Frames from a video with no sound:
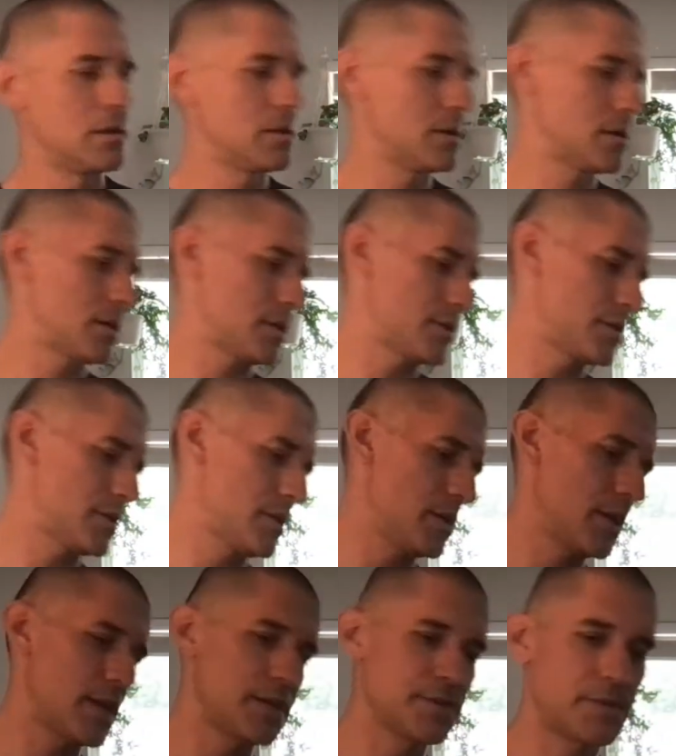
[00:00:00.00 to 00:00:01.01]
I'll show
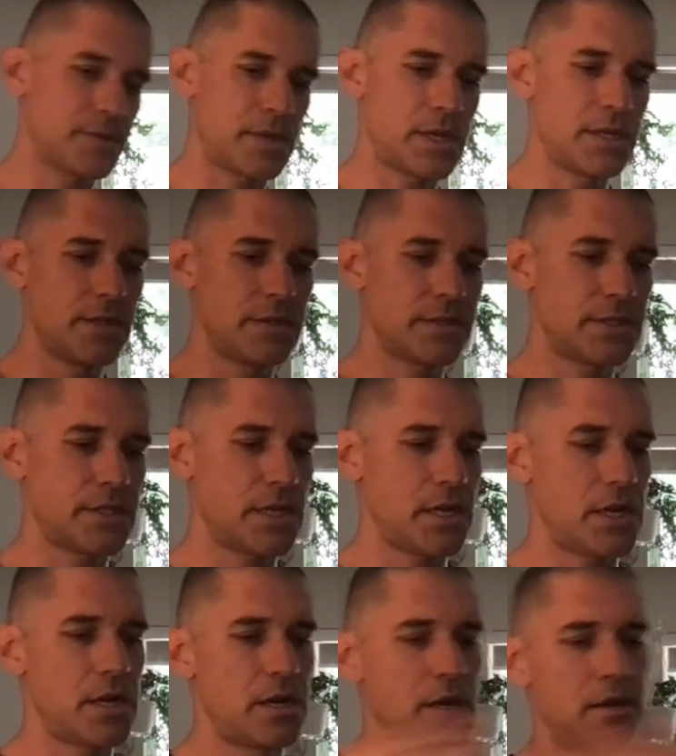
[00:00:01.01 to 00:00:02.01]
you guys what I used
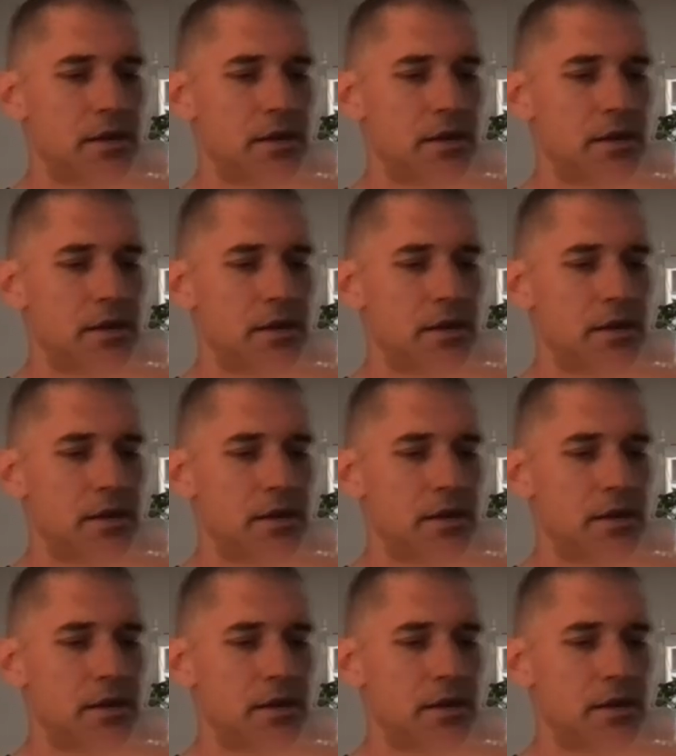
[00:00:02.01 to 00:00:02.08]
here.